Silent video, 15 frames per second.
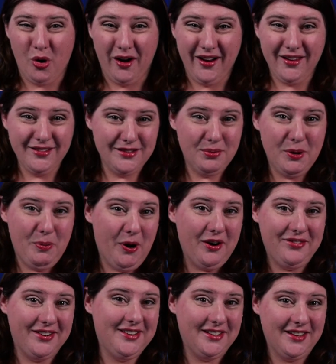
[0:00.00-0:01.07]
to be
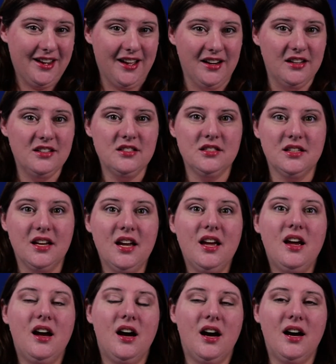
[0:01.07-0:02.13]
perfectly honest.
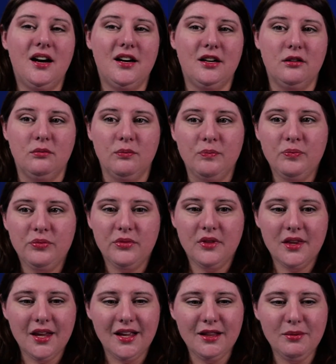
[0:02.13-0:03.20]
And
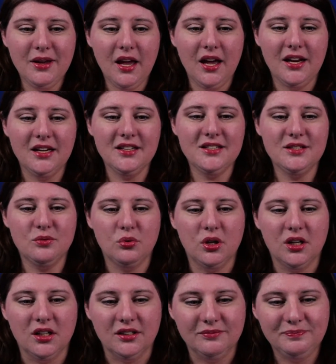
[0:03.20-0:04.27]
the mechanics
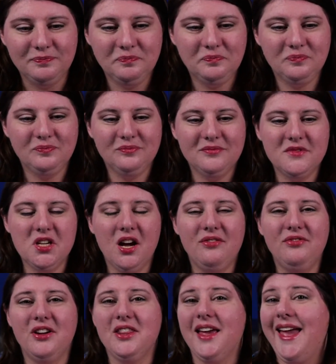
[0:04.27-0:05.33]
were tough
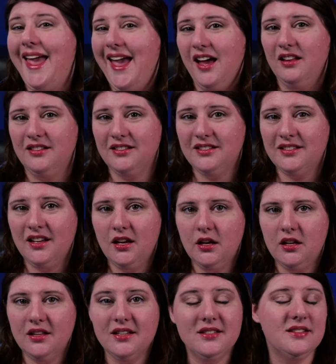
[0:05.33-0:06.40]
on the hands.
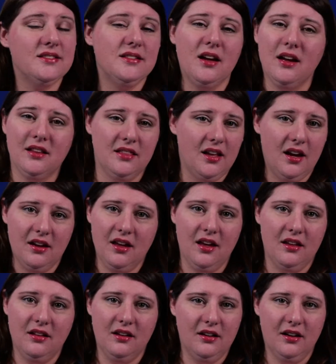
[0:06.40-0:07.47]
This is not that
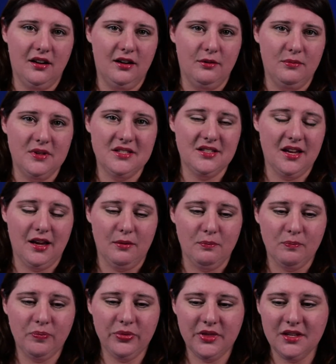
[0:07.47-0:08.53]
the same.
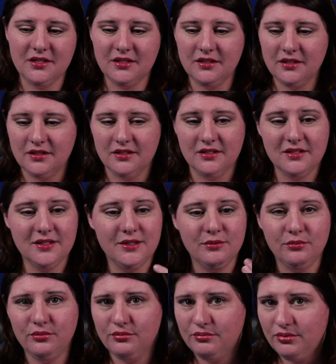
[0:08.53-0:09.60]
This is
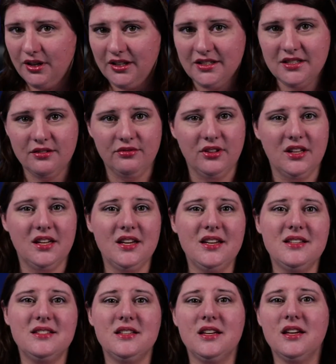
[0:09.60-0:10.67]
relatively
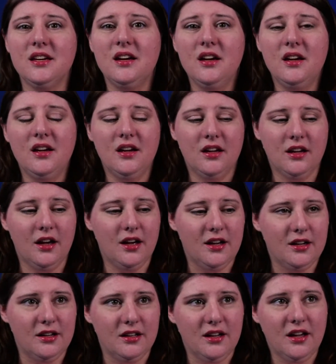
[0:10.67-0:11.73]
easy.
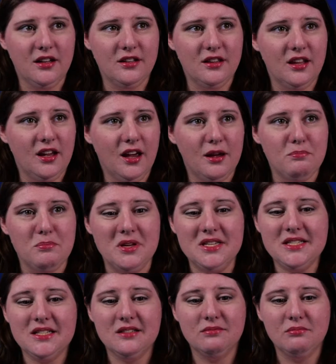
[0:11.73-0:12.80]
I think I
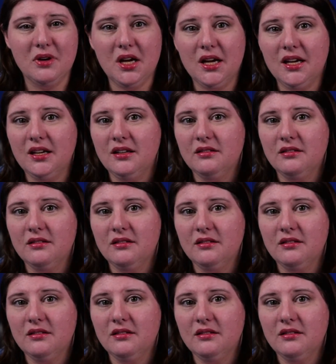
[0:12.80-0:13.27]
missed my